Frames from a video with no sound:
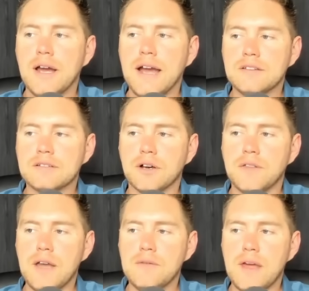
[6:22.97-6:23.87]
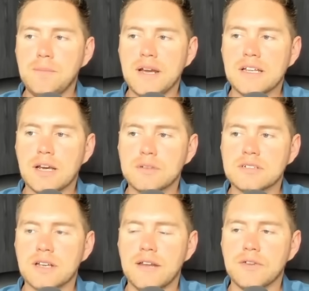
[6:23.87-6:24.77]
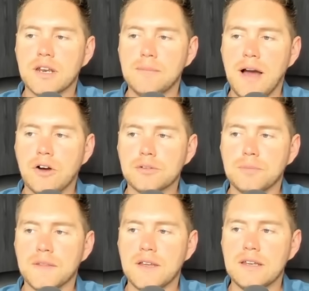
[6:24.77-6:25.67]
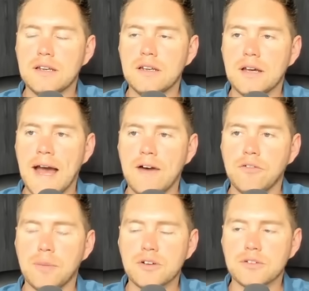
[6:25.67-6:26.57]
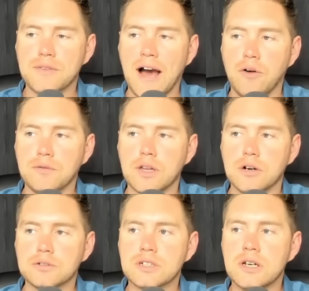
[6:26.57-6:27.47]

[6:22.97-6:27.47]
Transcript: And so they picked up a significant amount, but they did have a bunch of outflows.